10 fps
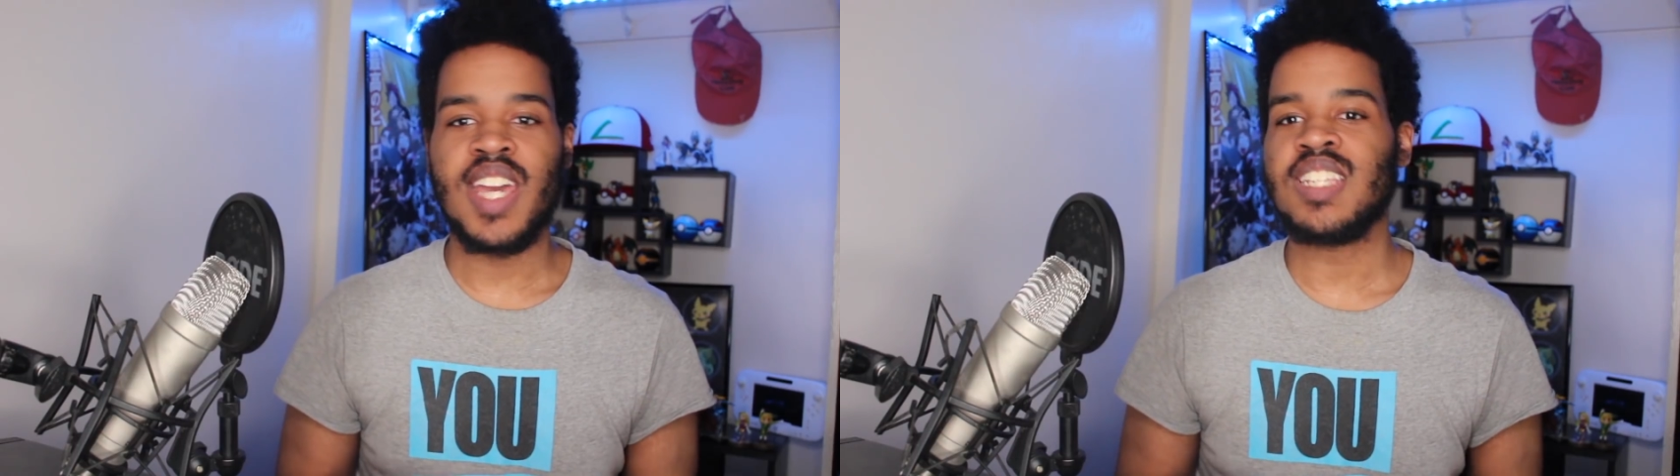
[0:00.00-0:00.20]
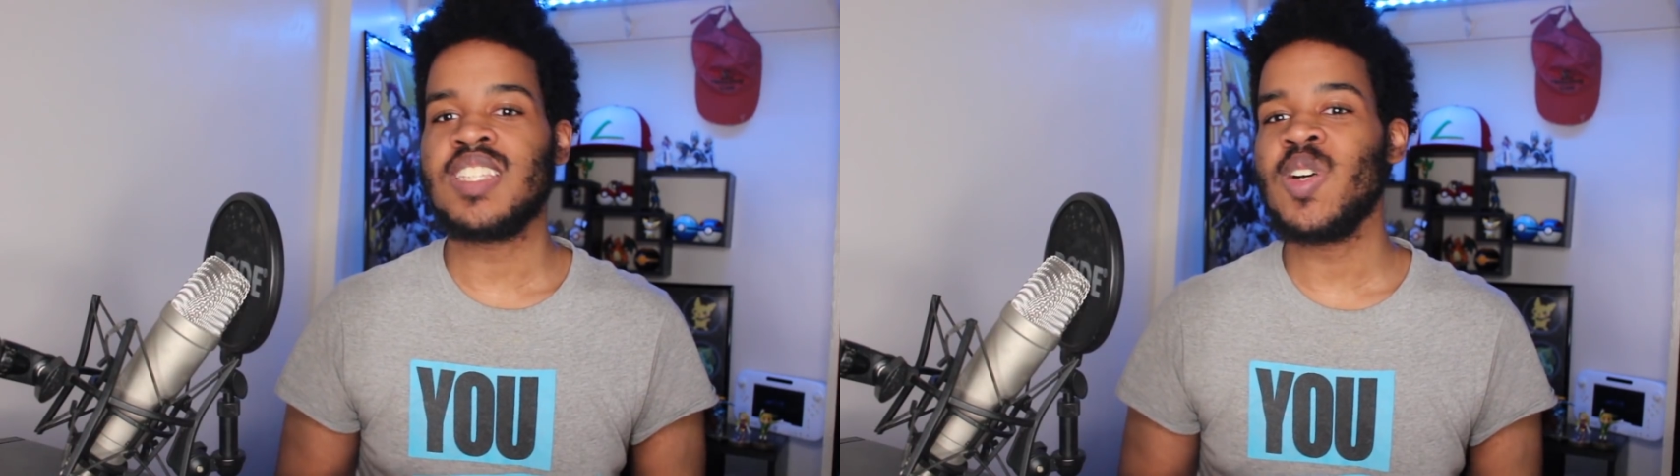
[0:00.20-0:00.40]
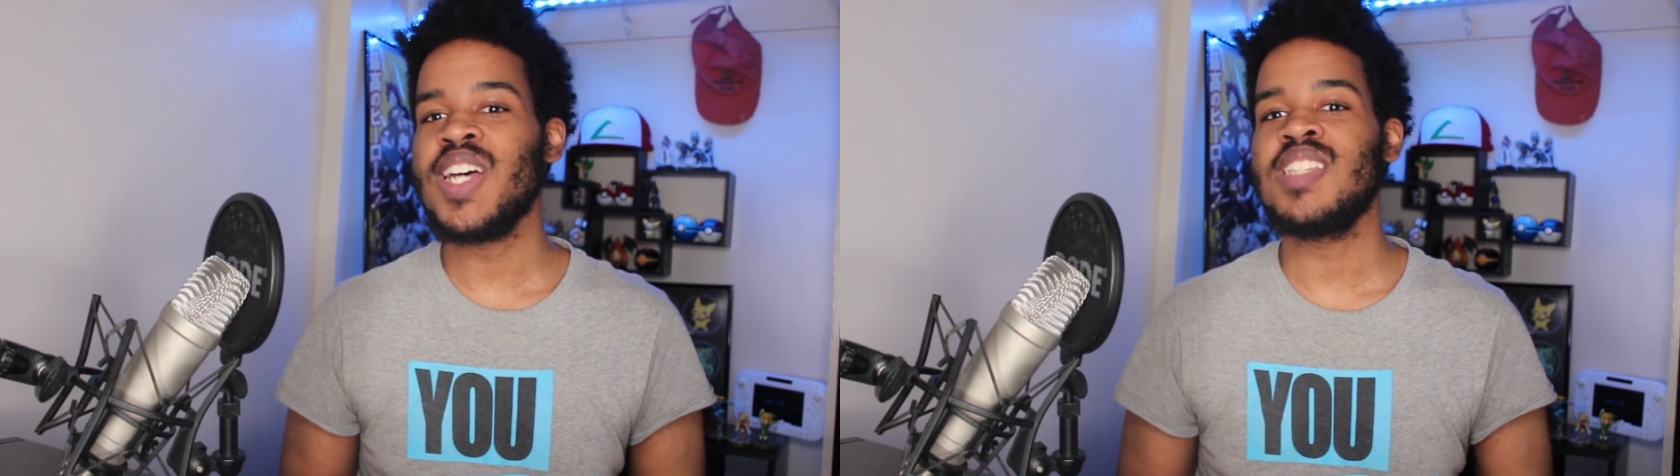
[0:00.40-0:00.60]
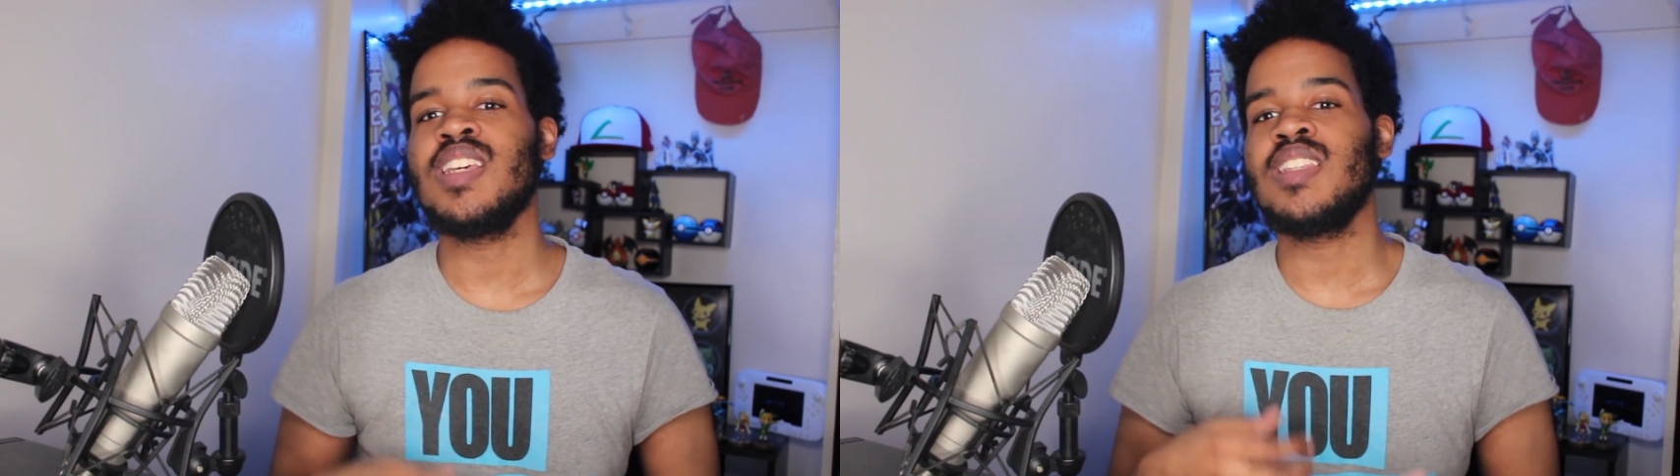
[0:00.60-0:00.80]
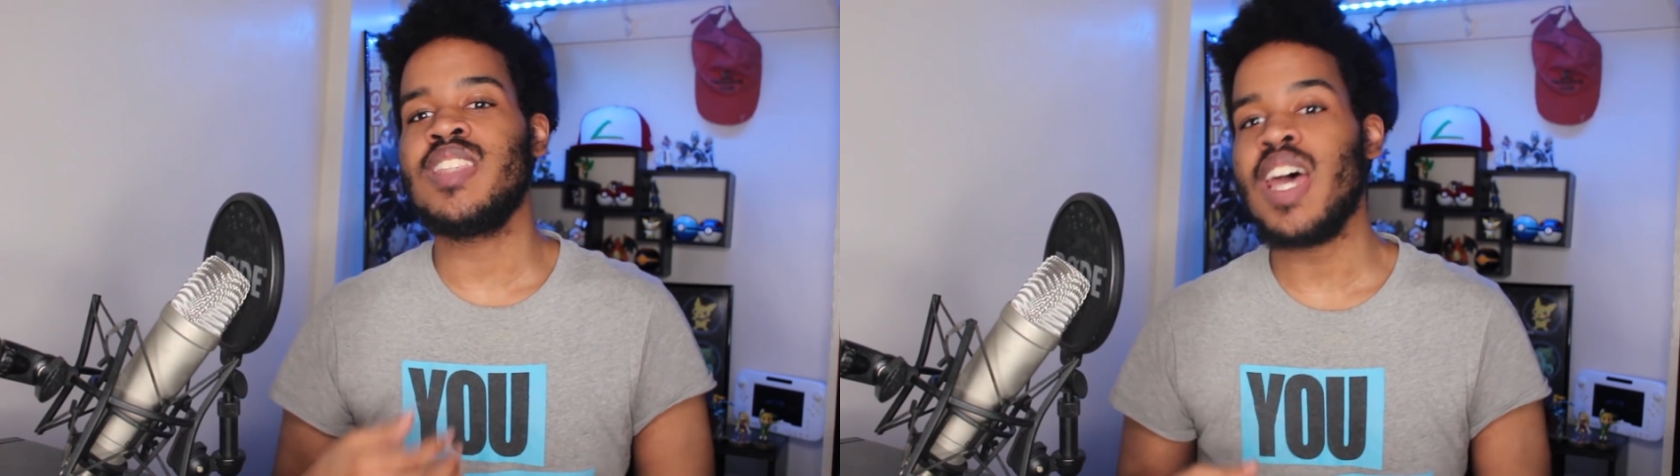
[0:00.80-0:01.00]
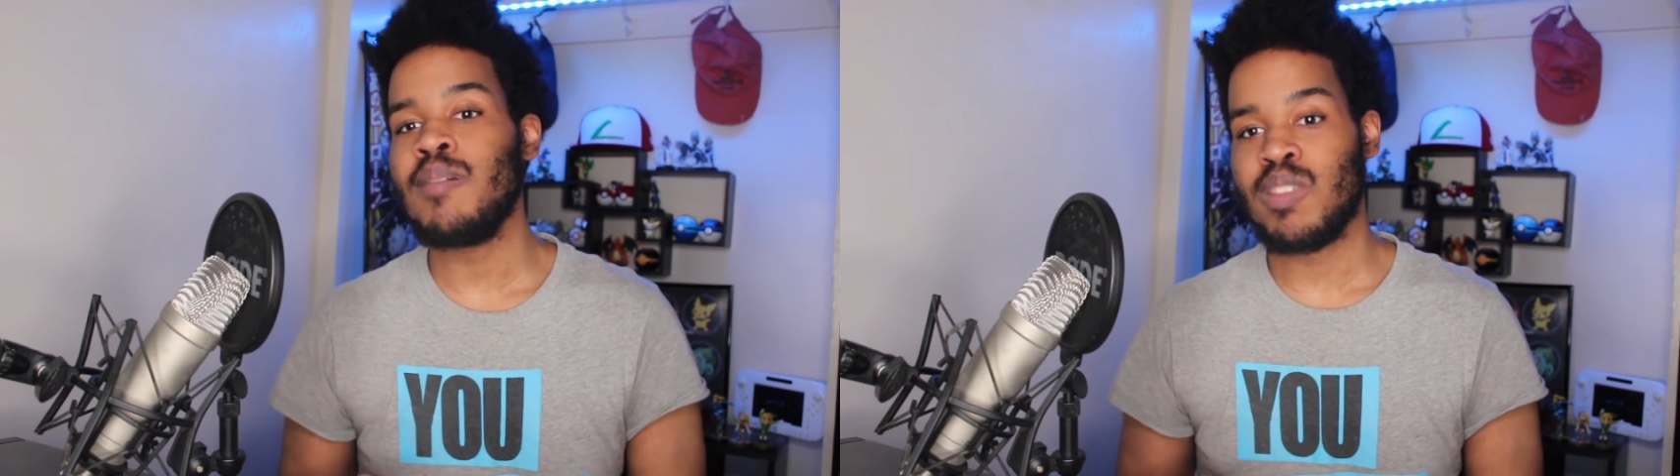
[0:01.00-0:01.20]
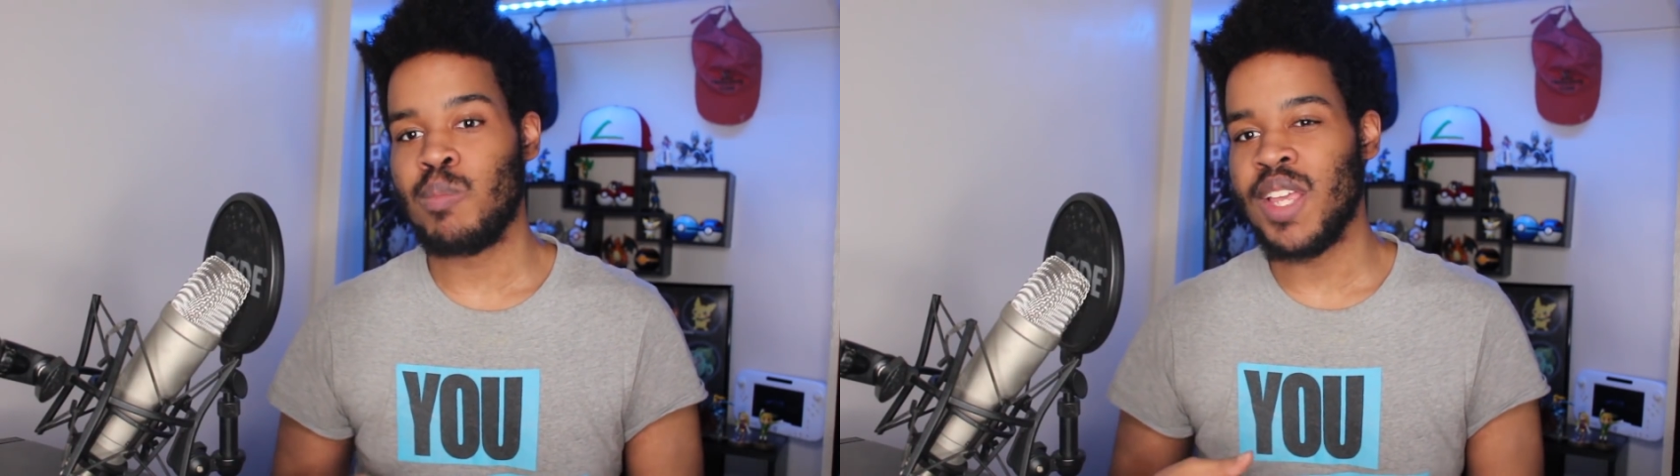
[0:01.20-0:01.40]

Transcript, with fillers: yet still has the depth